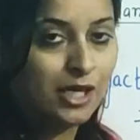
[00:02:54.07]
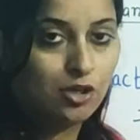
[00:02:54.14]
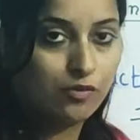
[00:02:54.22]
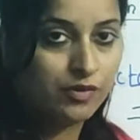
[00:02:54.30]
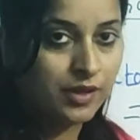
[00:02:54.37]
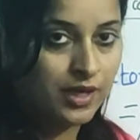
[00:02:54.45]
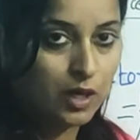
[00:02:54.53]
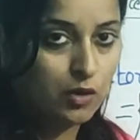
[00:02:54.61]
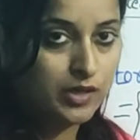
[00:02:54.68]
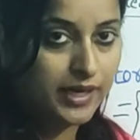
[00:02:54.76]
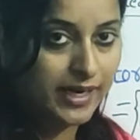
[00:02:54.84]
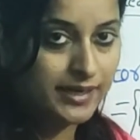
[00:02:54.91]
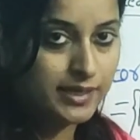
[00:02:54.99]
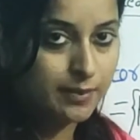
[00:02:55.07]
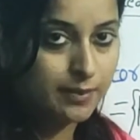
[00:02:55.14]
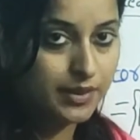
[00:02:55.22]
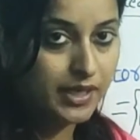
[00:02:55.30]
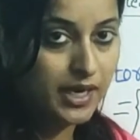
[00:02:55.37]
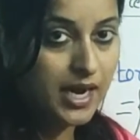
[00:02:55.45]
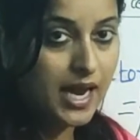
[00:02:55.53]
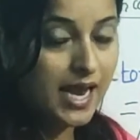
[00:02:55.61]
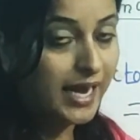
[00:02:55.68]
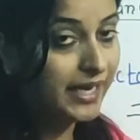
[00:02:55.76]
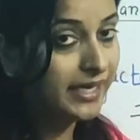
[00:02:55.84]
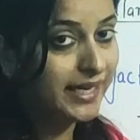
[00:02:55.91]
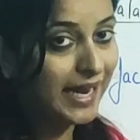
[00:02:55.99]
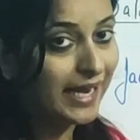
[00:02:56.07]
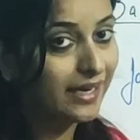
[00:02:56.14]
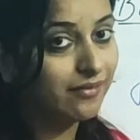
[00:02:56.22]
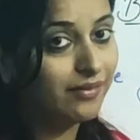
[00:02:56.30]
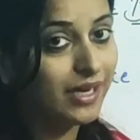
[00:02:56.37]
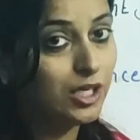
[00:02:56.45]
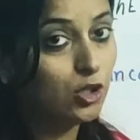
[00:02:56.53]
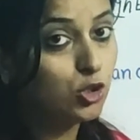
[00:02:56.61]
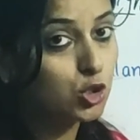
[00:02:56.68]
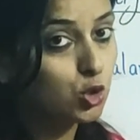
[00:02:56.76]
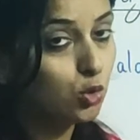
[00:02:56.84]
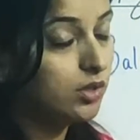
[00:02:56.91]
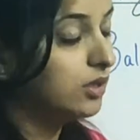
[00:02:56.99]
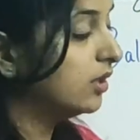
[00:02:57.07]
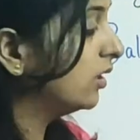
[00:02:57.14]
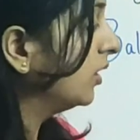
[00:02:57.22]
height of your right subtree, and that value should